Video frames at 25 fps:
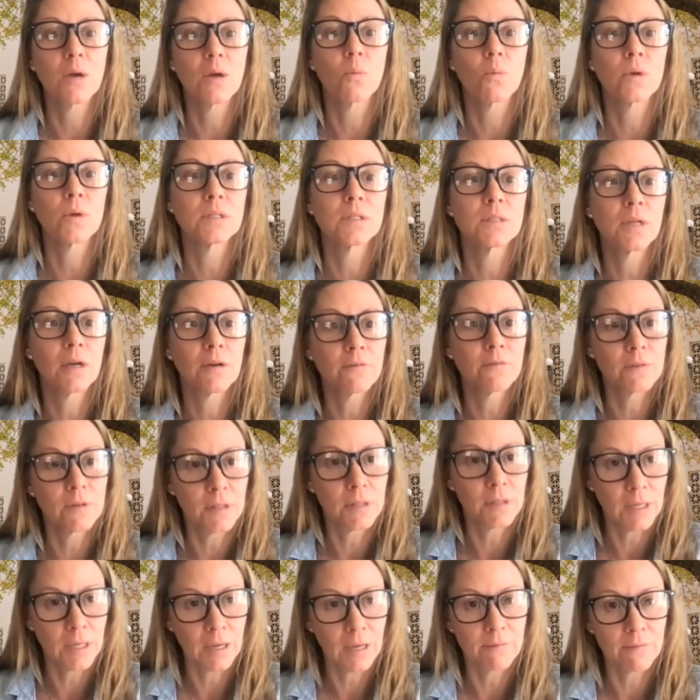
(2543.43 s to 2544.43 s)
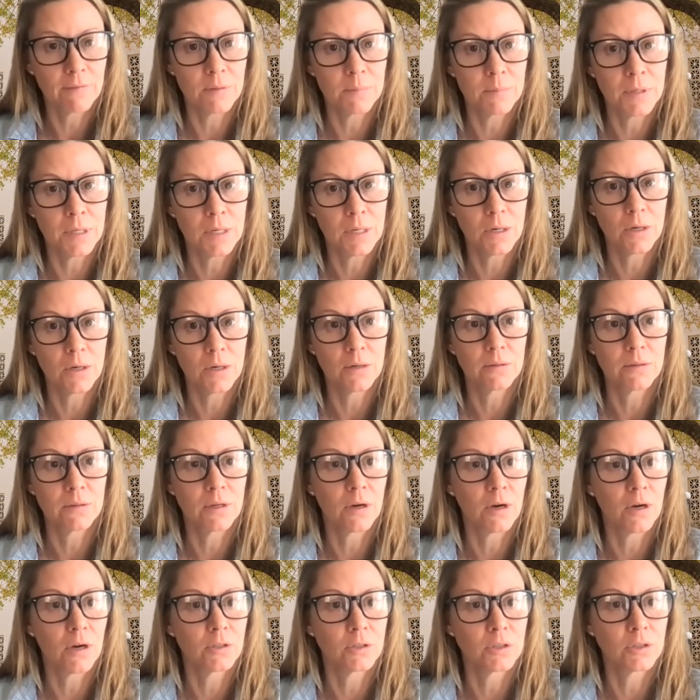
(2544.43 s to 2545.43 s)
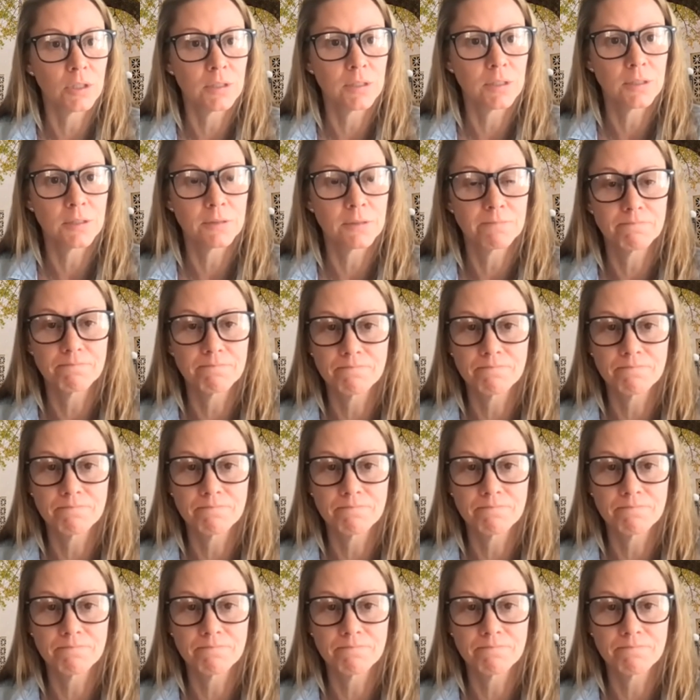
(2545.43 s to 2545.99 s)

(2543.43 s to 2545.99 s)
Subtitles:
We definitely have them here. There are just